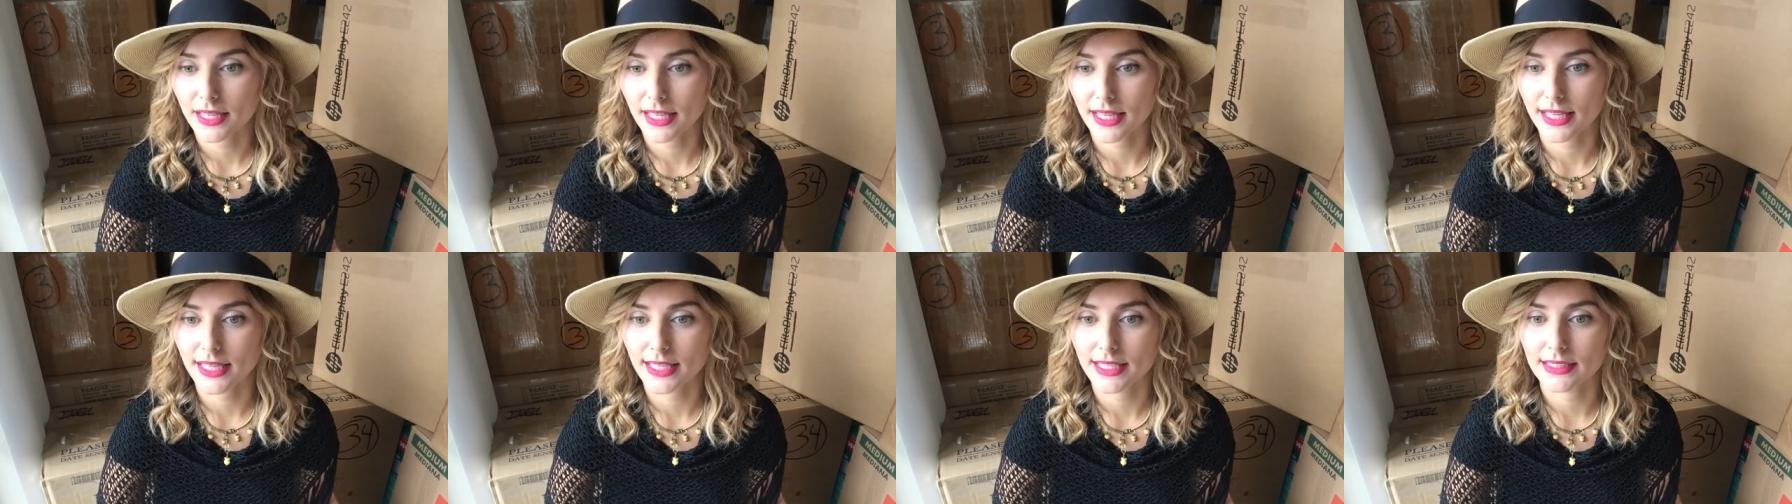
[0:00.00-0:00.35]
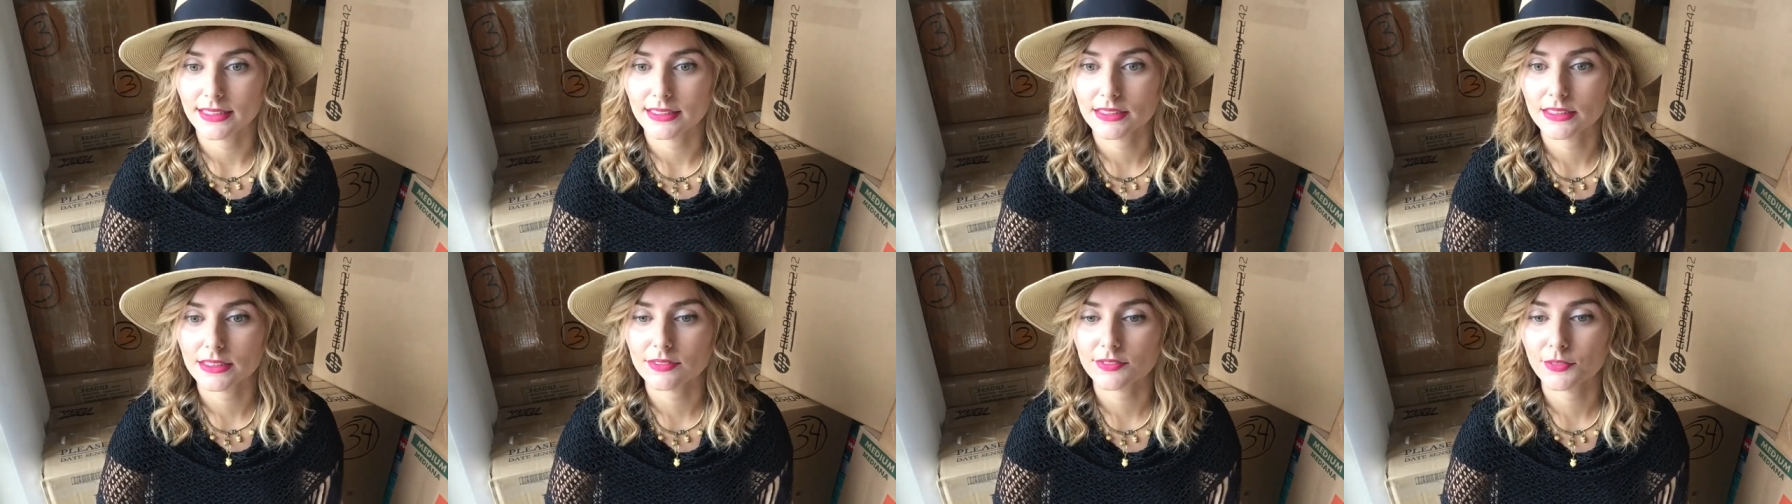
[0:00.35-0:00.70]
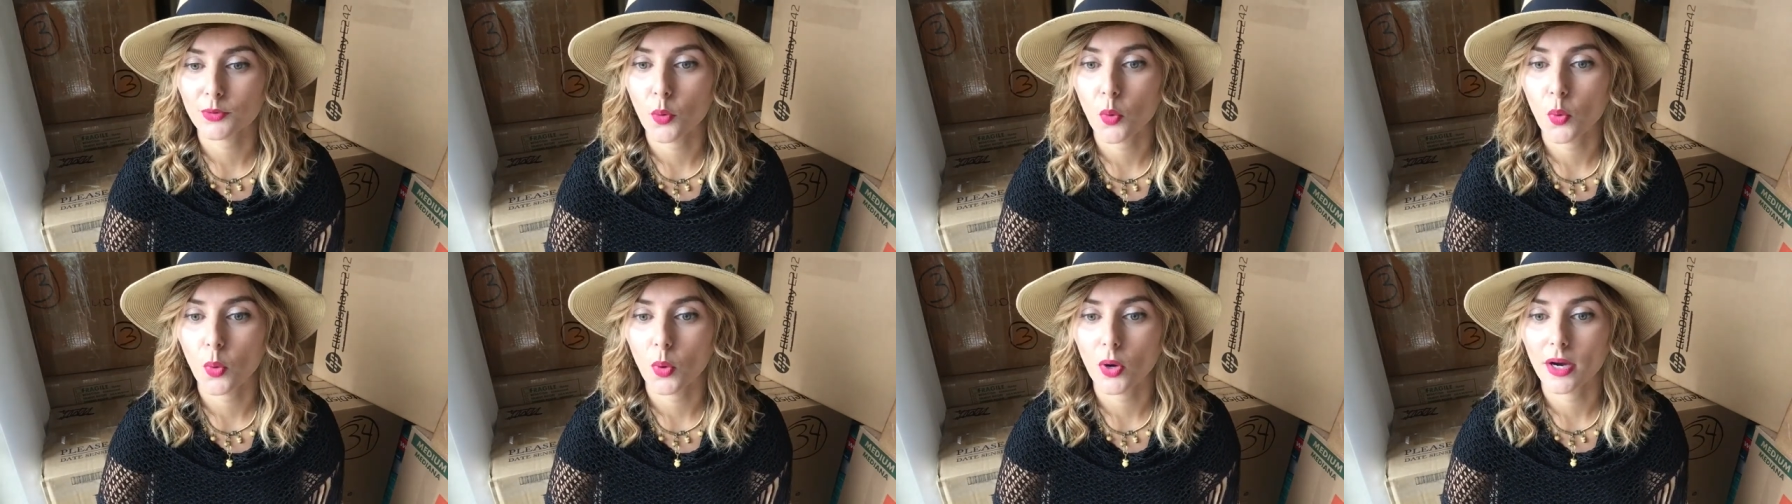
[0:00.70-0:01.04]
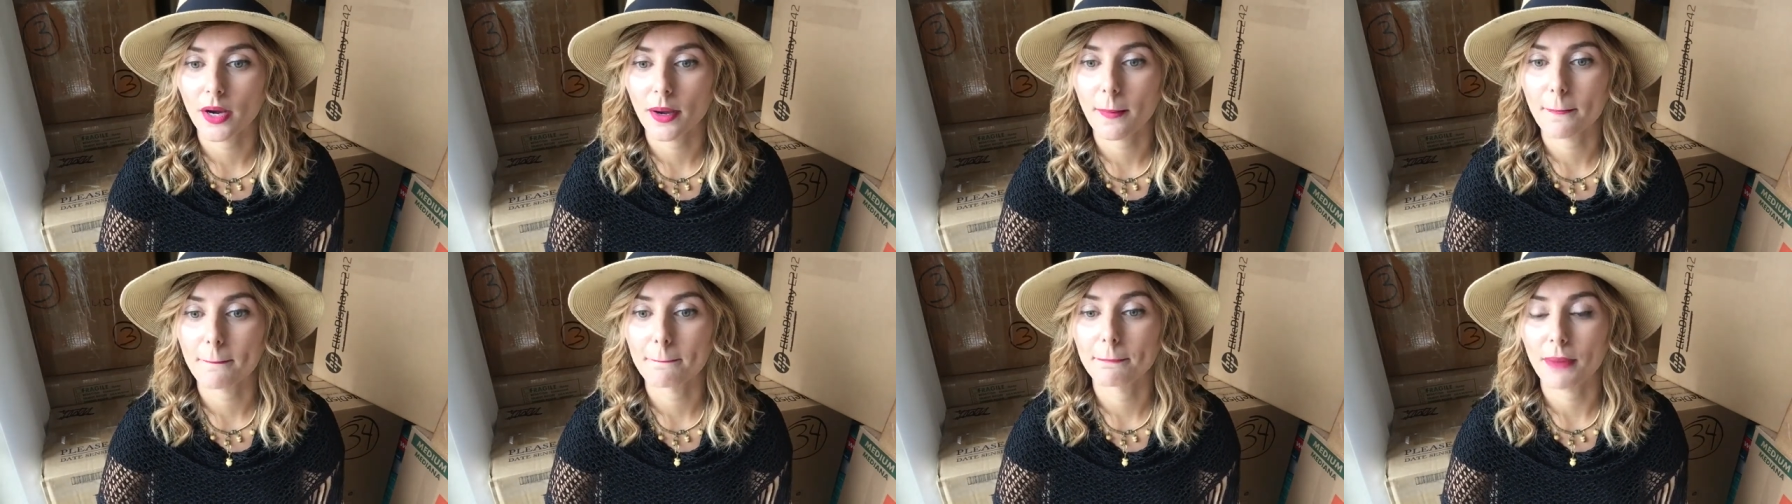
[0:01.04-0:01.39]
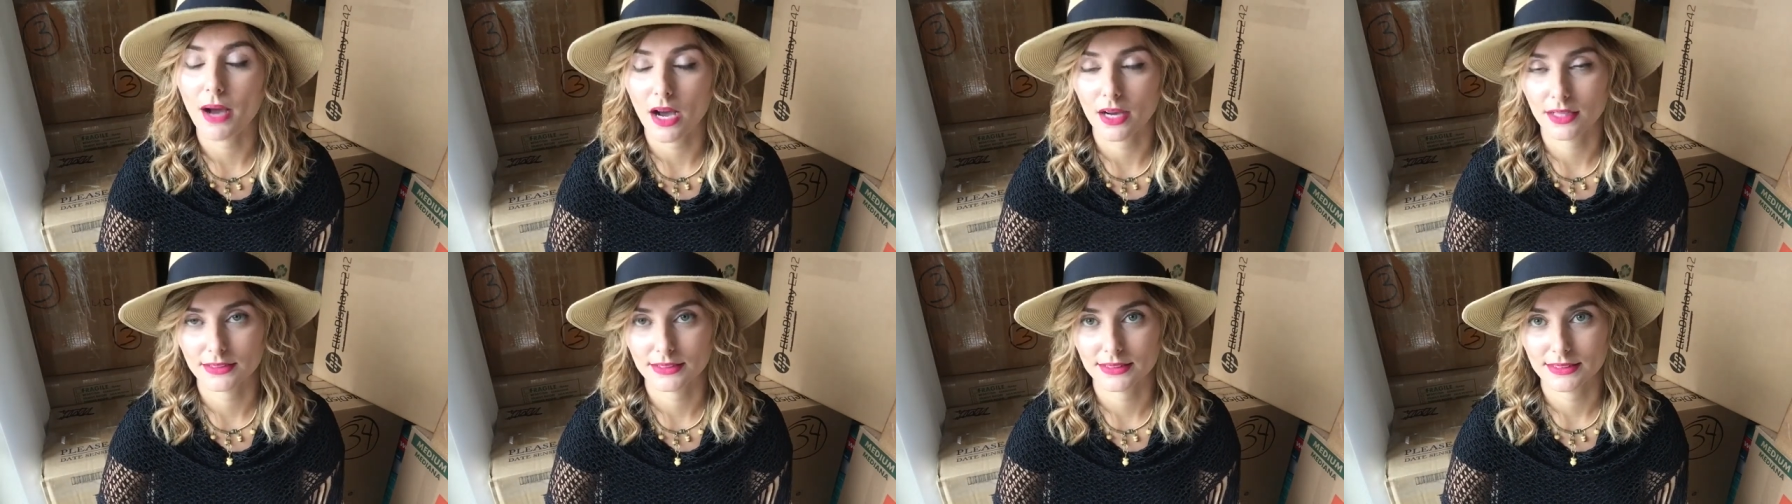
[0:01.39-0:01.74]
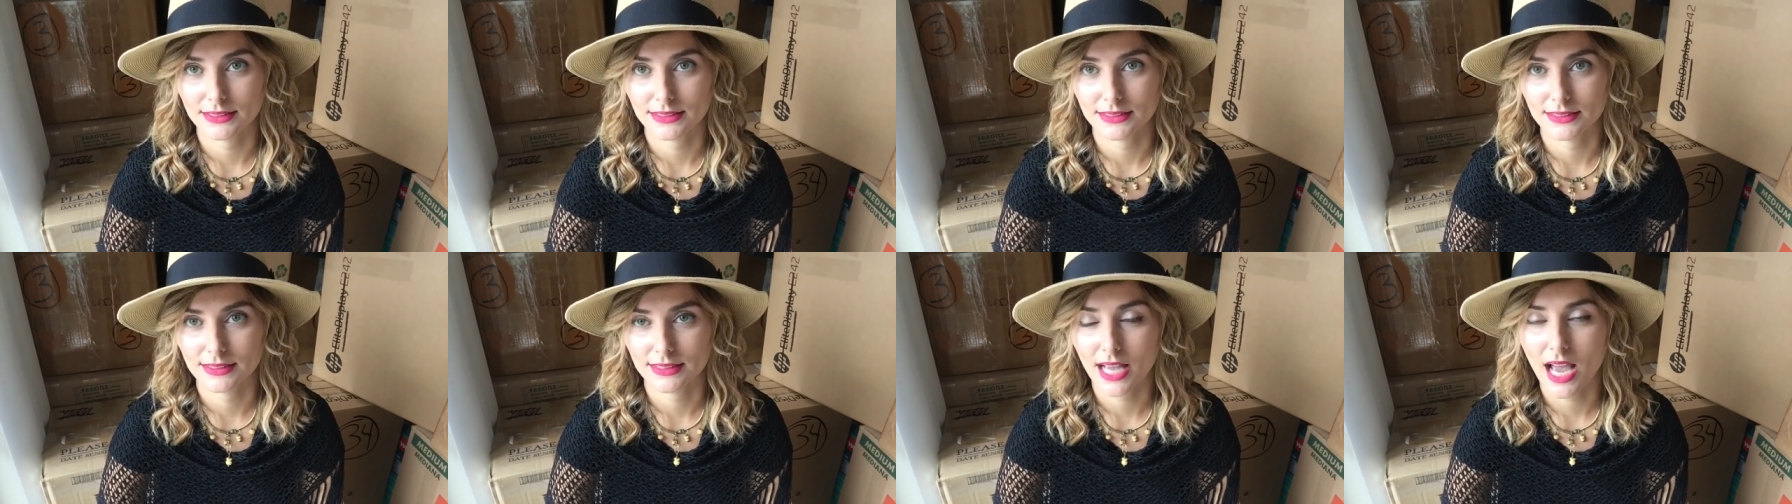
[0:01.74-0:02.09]
is for
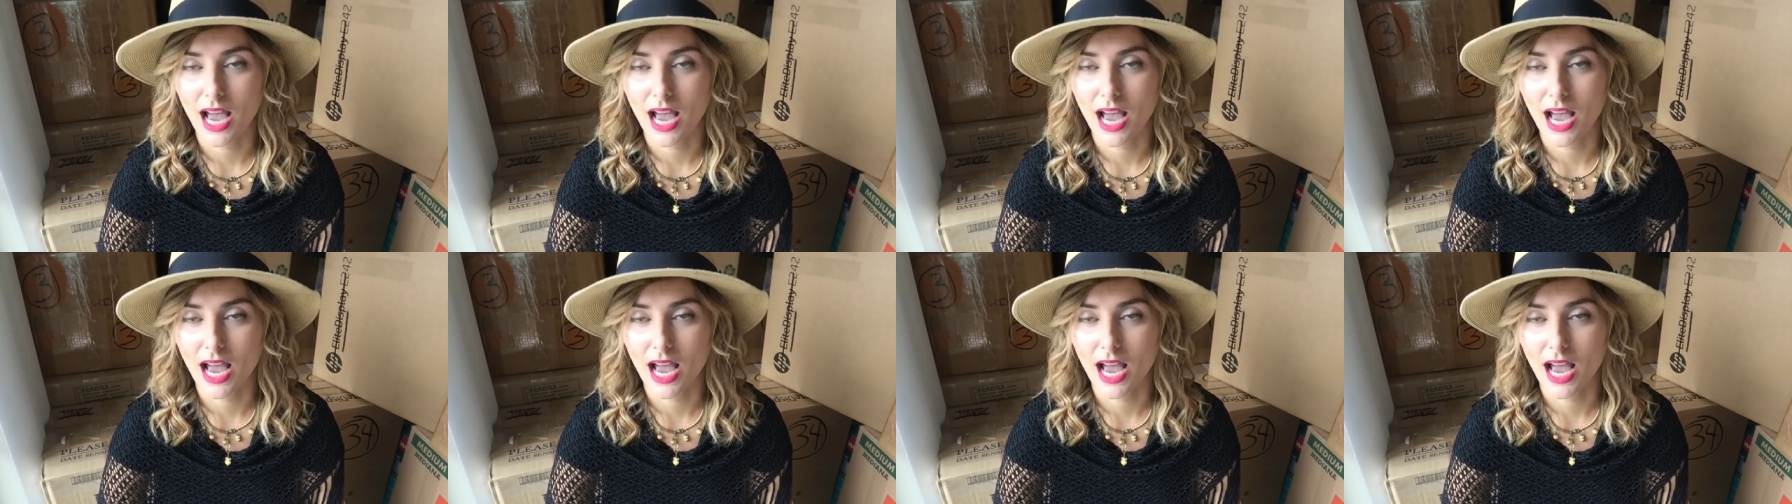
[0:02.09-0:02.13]
boxes,